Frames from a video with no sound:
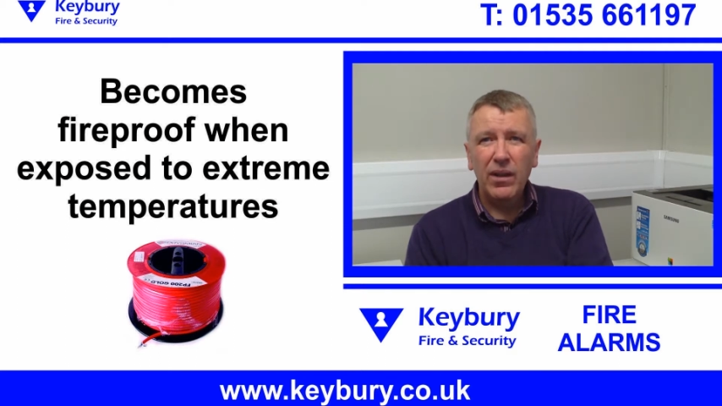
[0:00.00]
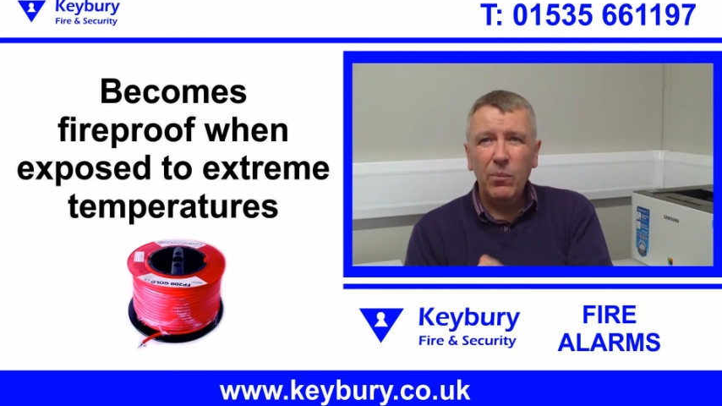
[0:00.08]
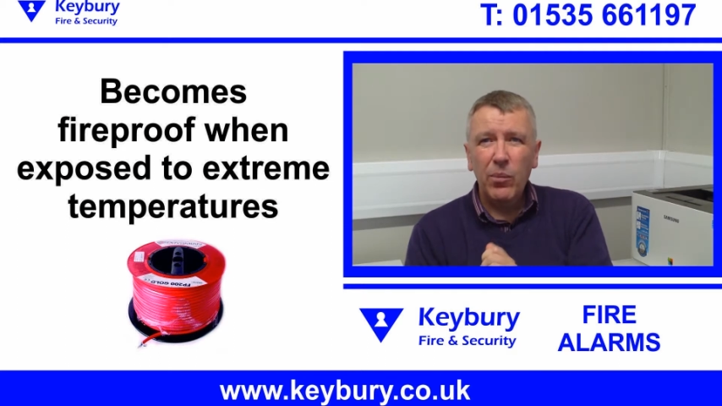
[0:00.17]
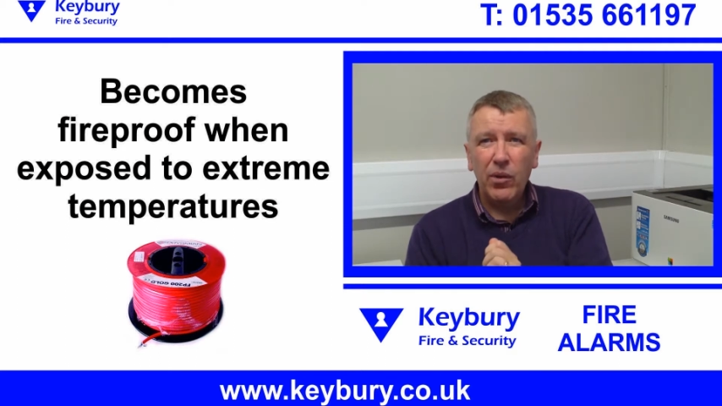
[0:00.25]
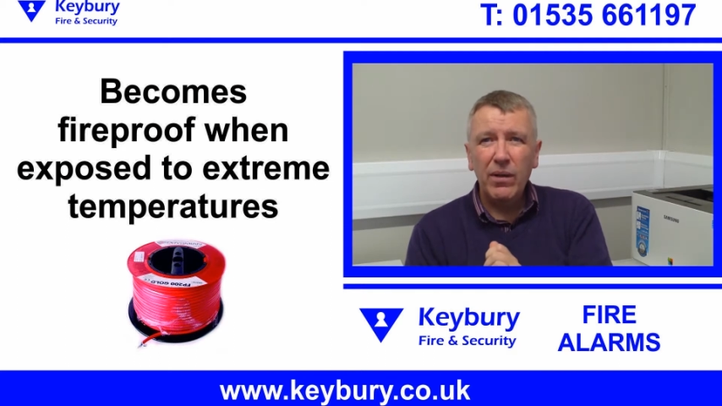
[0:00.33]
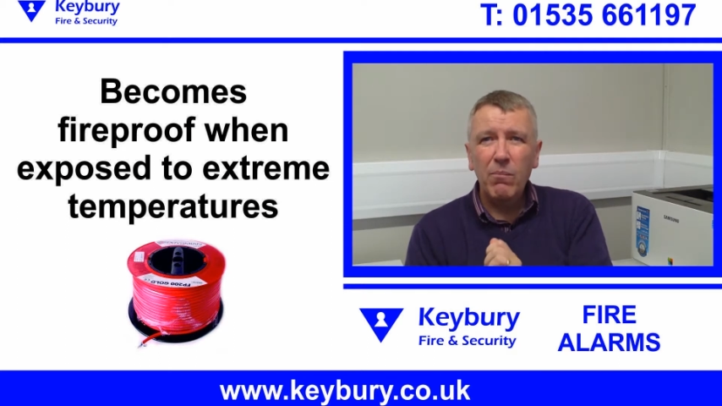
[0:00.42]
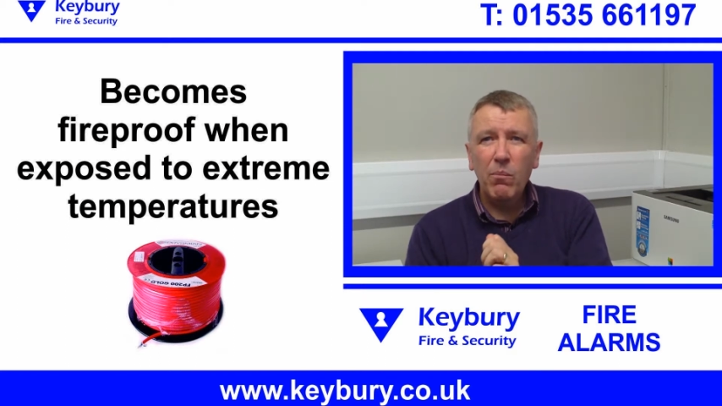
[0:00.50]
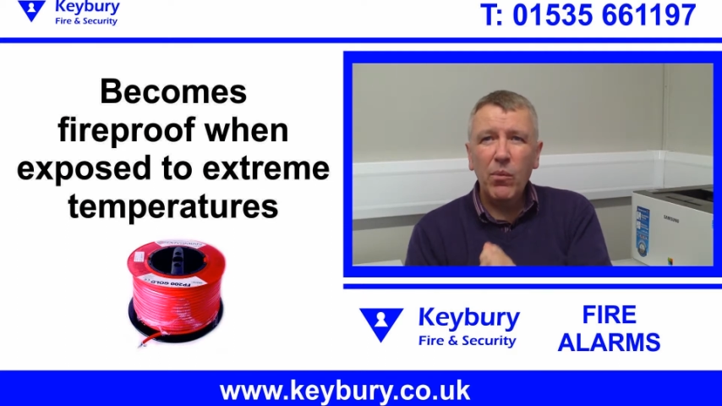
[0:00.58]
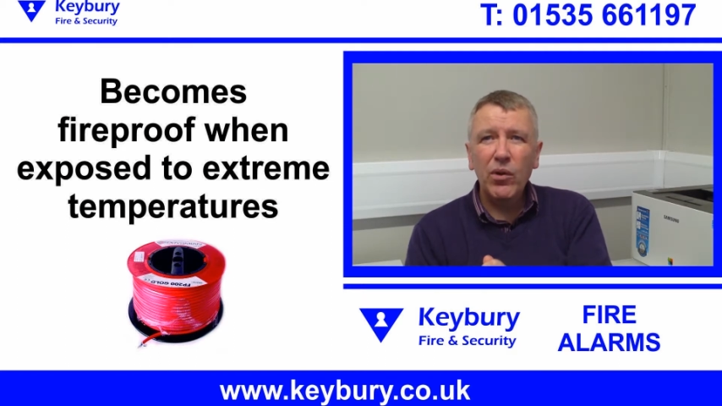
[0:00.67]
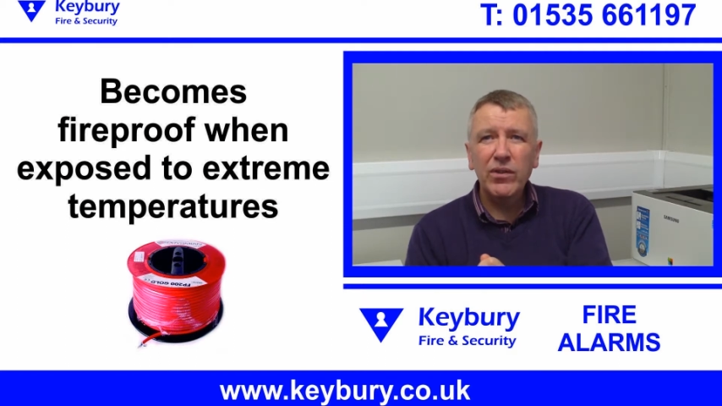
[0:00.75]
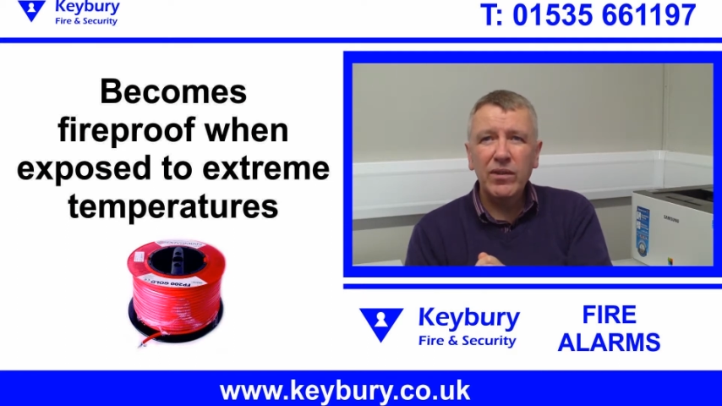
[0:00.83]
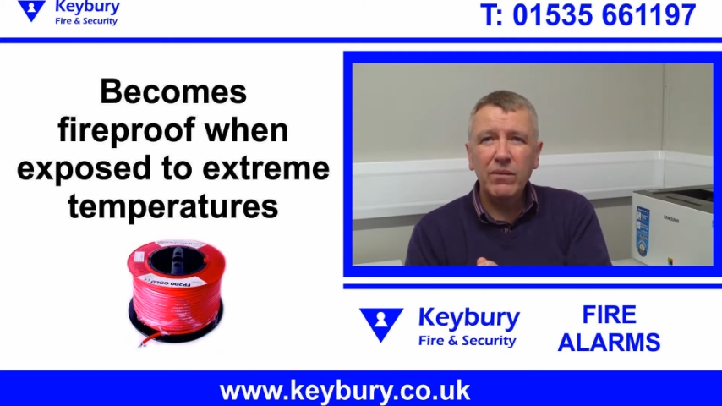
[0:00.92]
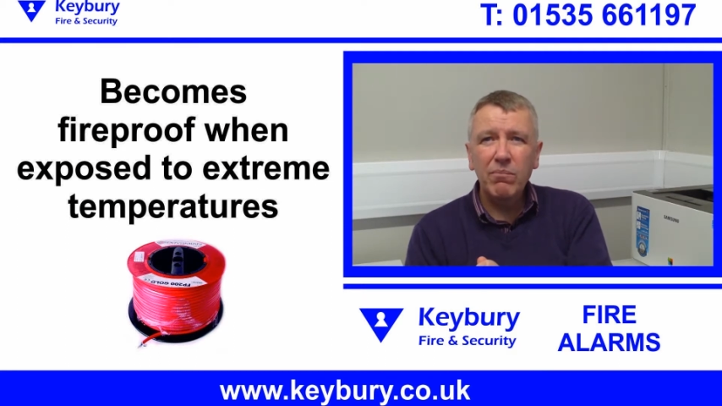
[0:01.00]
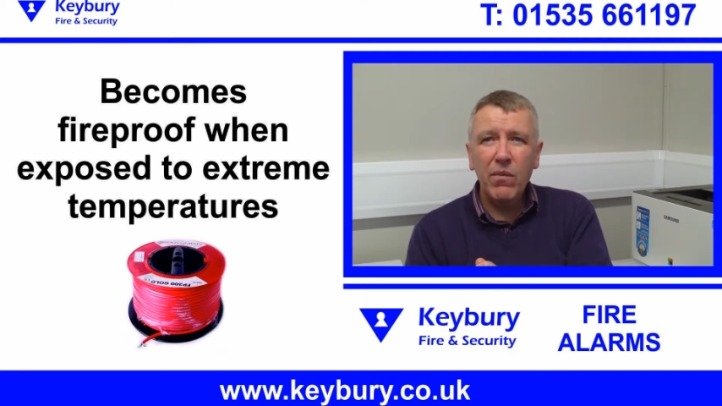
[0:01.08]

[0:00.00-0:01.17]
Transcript: but it mustn't